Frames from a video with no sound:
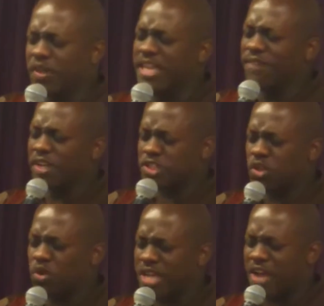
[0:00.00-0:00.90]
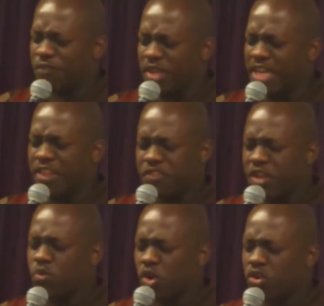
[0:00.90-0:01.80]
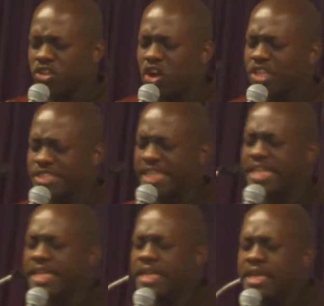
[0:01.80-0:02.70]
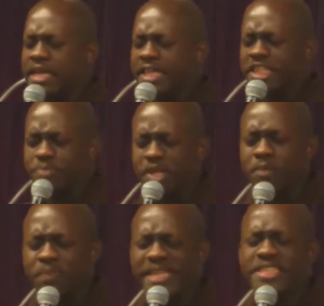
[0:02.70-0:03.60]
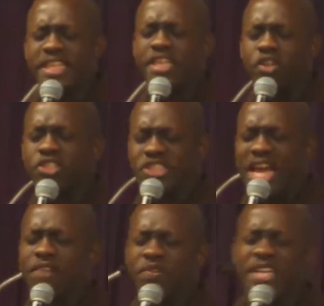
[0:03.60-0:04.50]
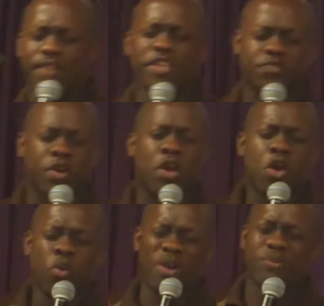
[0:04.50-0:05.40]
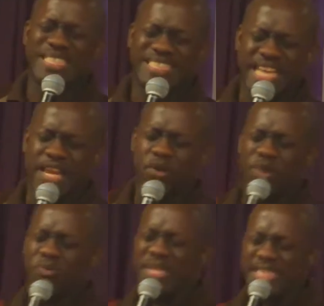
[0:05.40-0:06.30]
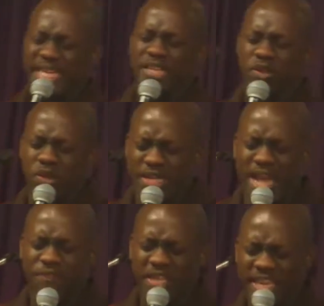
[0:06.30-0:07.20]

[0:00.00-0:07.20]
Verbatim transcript: Forgive us, Lord God, for anything, word, thought, or deed that's been unpleasing in your sight. Forgive us for what we said and what we did, Lord God.